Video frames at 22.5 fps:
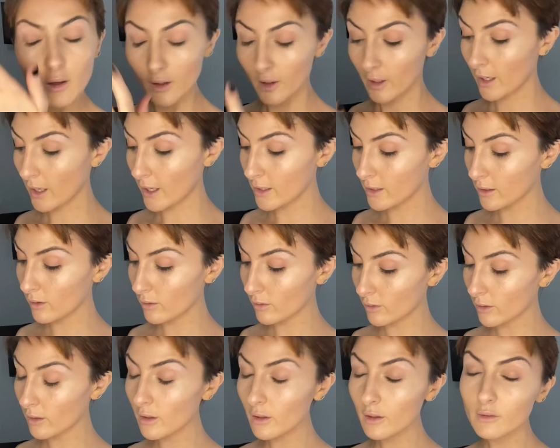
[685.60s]
And then you could
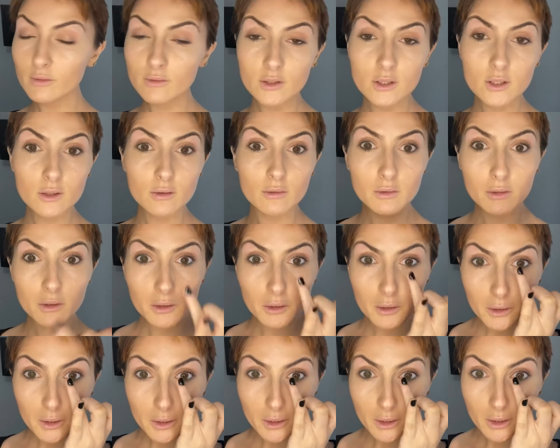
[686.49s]
even do a little
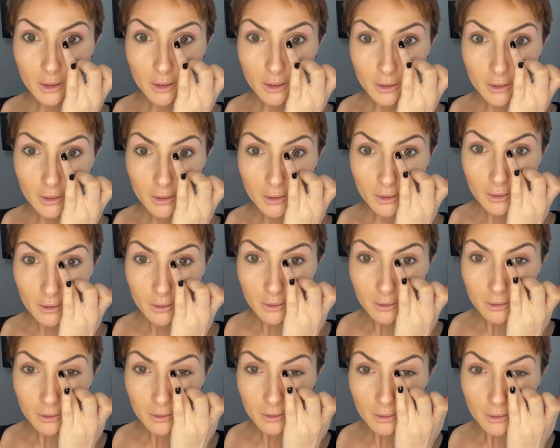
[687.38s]
in here.
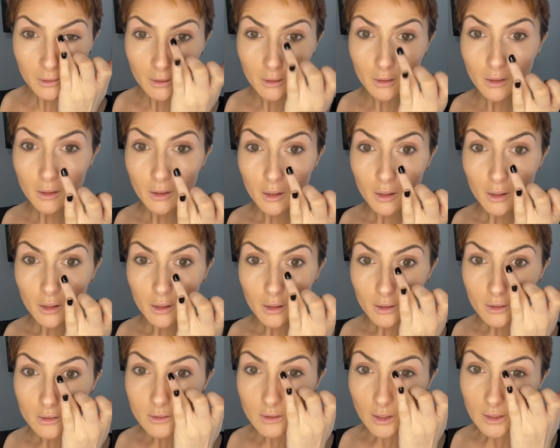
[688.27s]

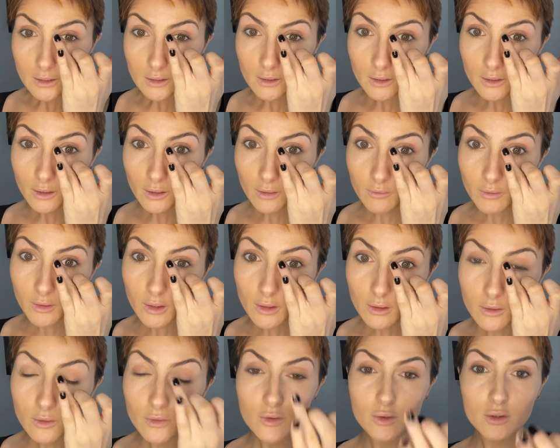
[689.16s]
So that's gonna give the
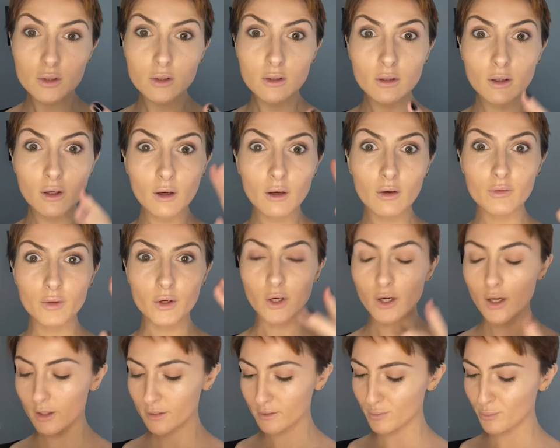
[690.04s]
illusion of your
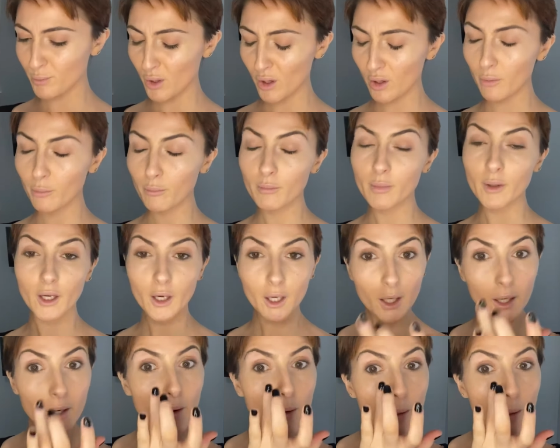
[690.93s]
eyes being bigger.